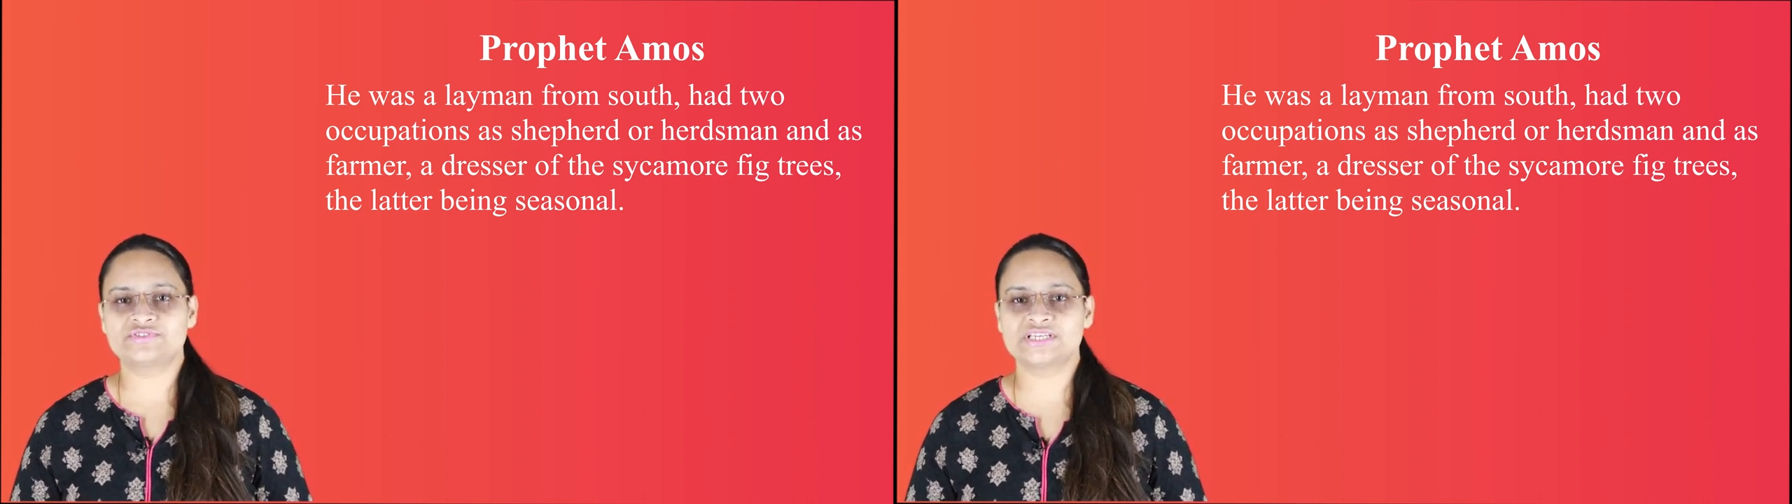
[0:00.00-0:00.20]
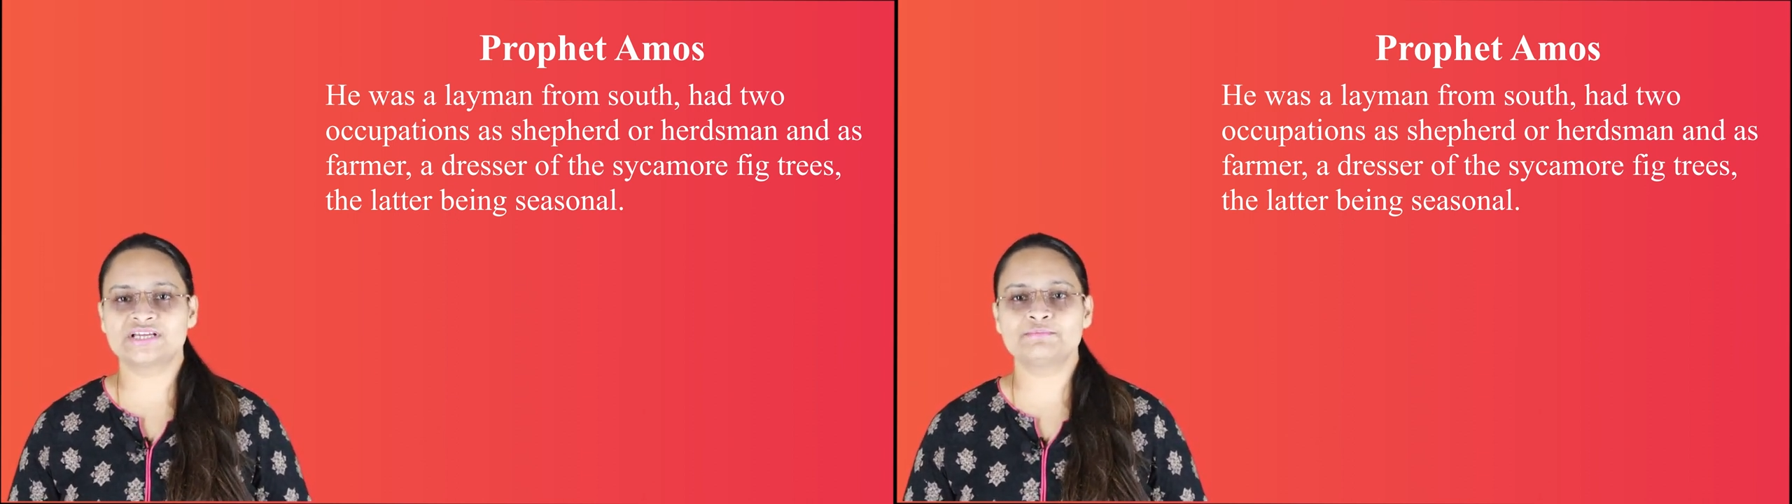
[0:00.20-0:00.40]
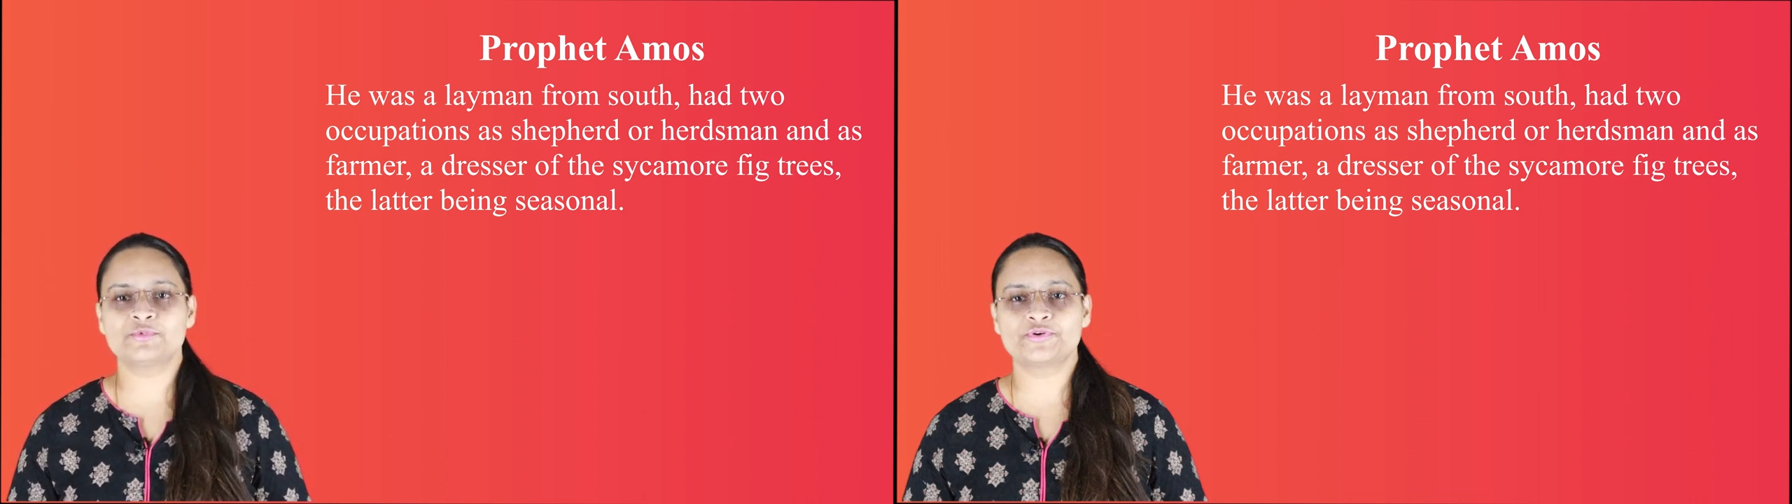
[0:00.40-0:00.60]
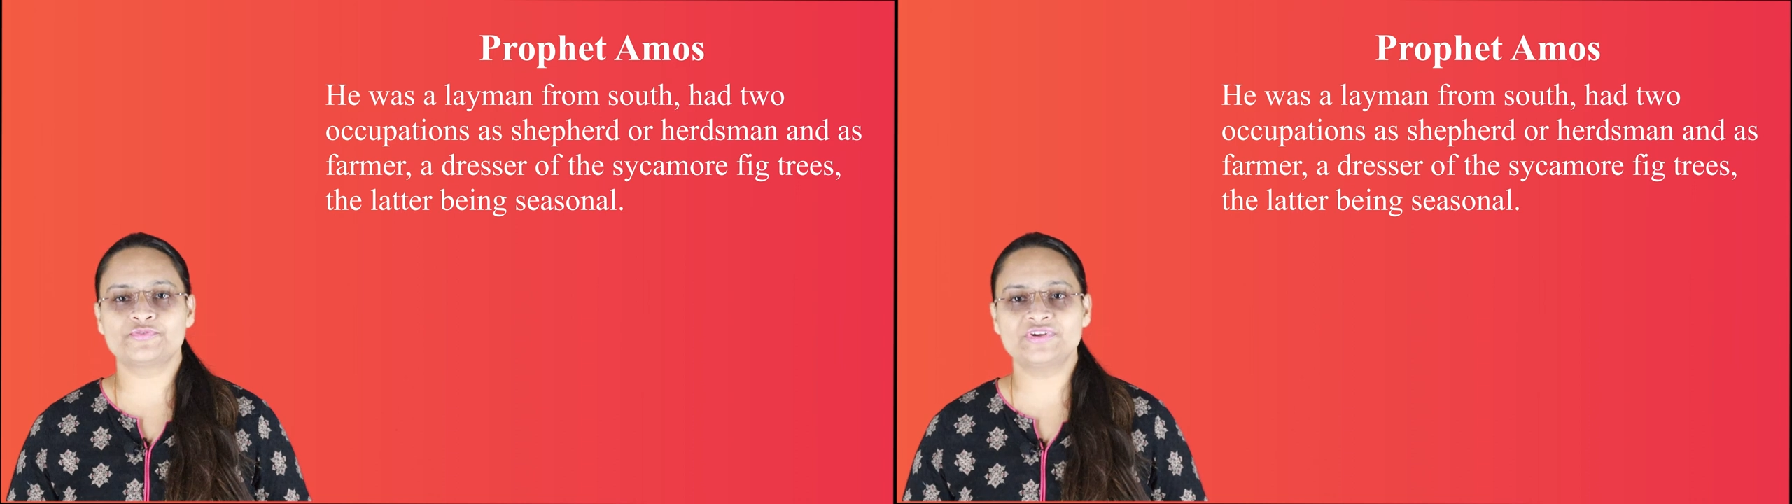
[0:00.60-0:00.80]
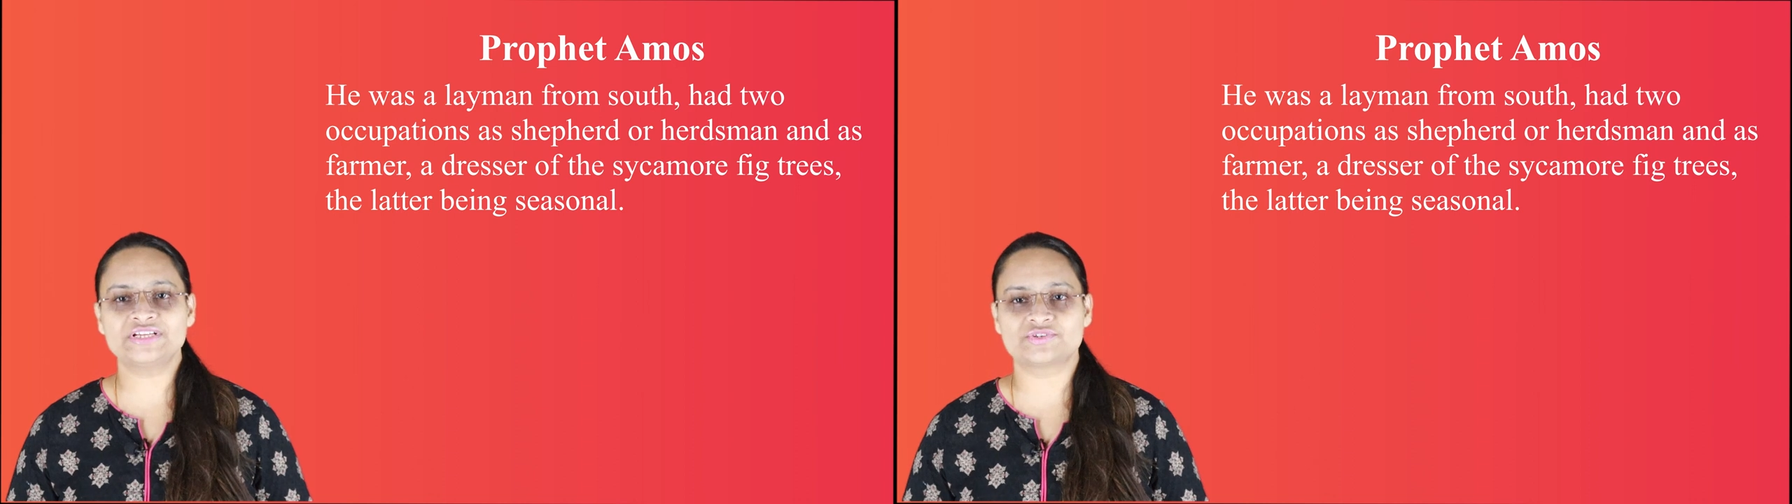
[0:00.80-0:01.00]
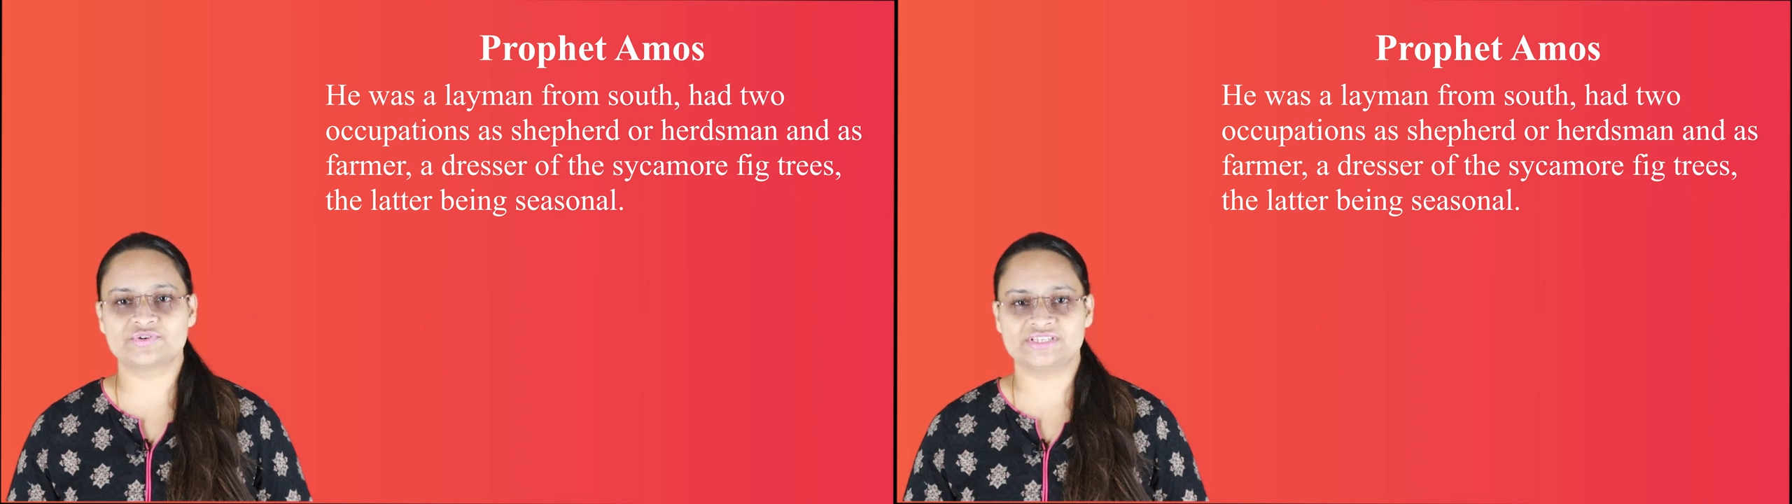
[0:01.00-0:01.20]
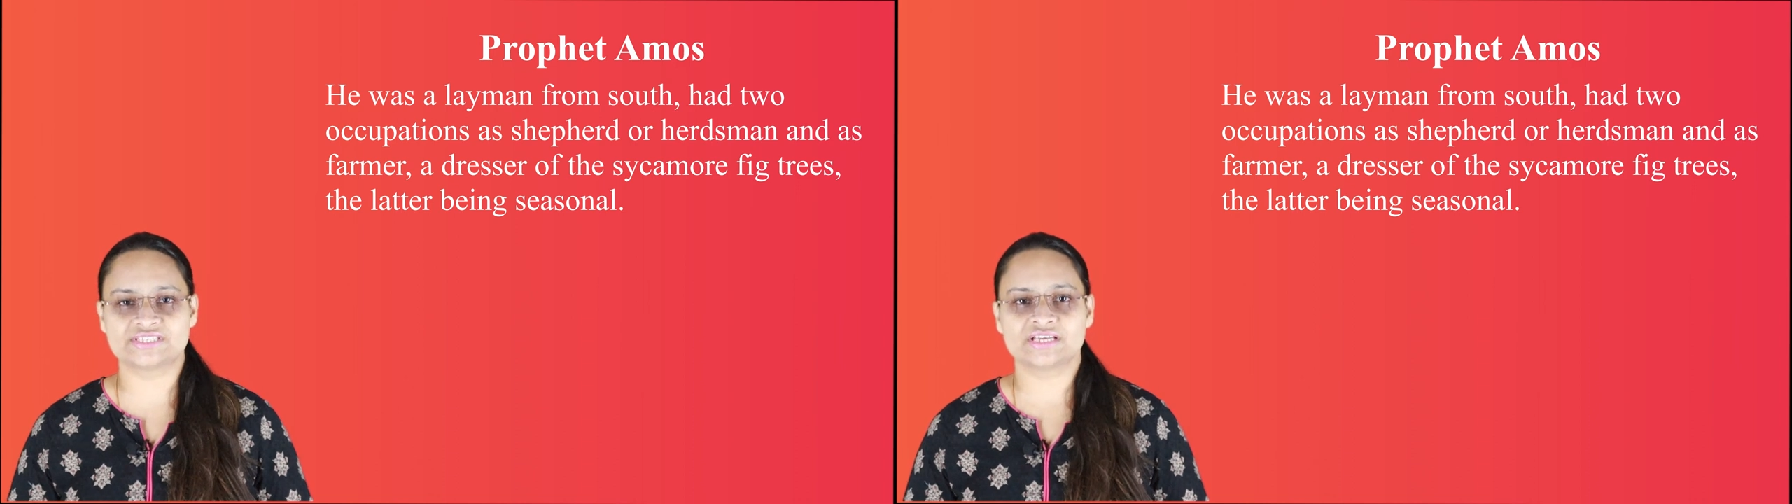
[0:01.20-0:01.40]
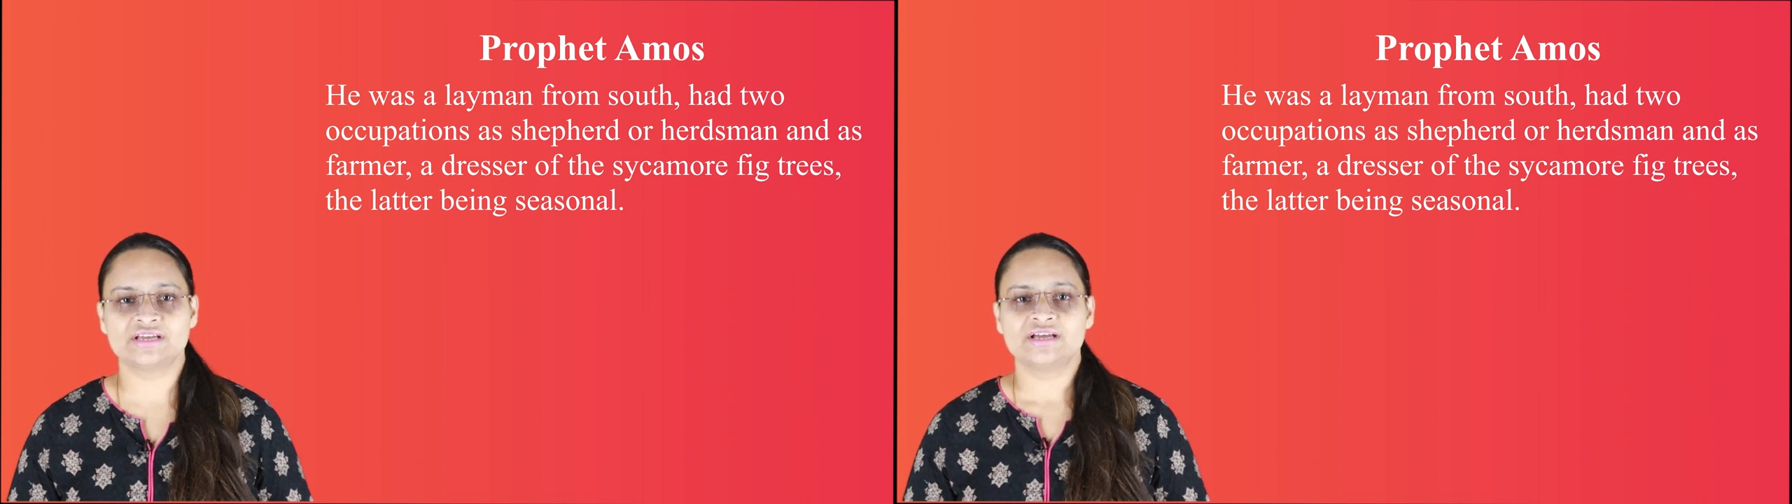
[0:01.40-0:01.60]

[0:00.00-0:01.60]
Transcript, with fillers: sycamore fig trees,